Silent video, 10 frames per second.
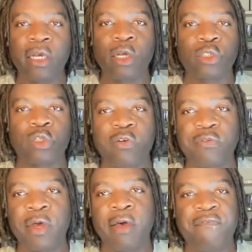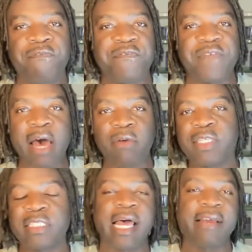sort of found
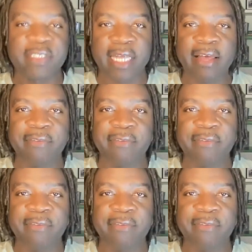this lifestyle,